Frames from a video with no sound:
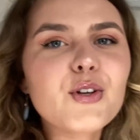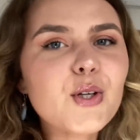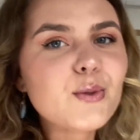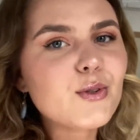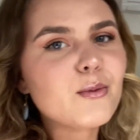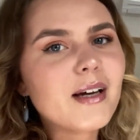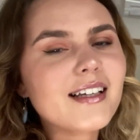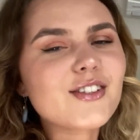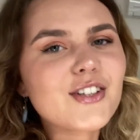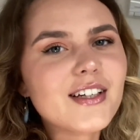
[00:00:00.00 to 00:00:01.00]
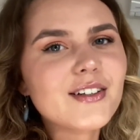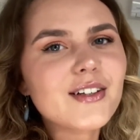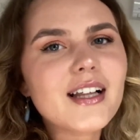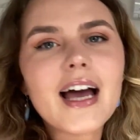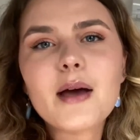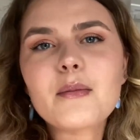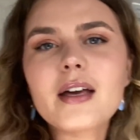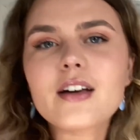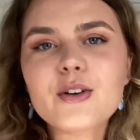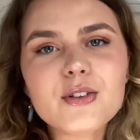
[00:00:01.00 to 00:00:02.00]
new to my channel, I
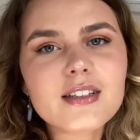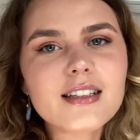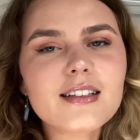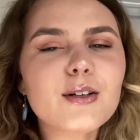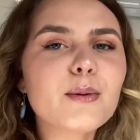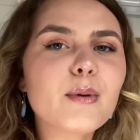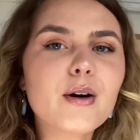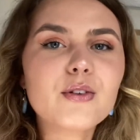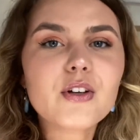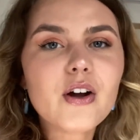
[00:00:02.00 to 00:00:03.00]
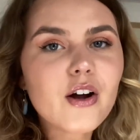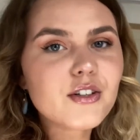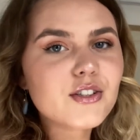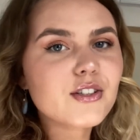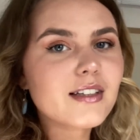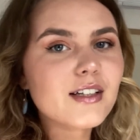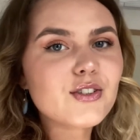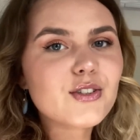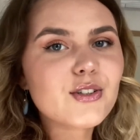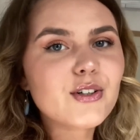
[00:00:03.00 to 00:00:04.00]
make content about
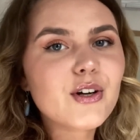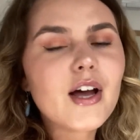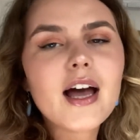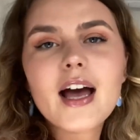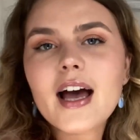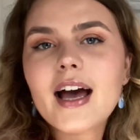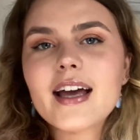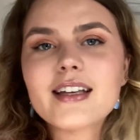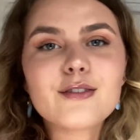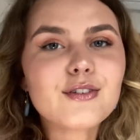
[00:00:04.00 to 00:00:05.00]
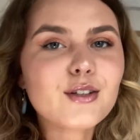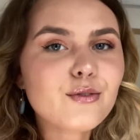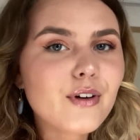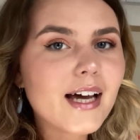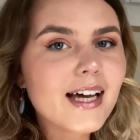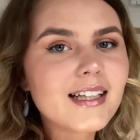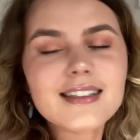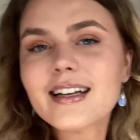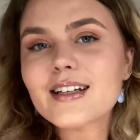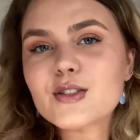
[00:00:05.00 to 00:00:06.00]
architecture, I give
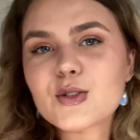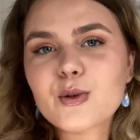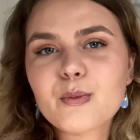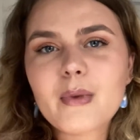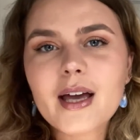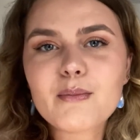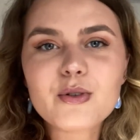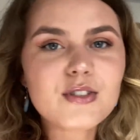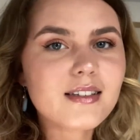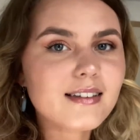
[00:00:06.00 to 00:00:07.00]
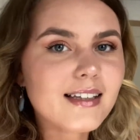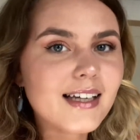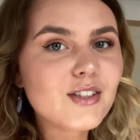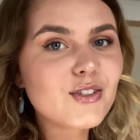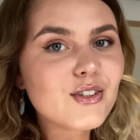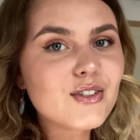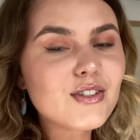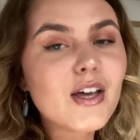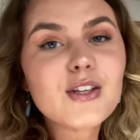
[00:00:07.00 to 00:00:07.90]
advice, I show my presentations.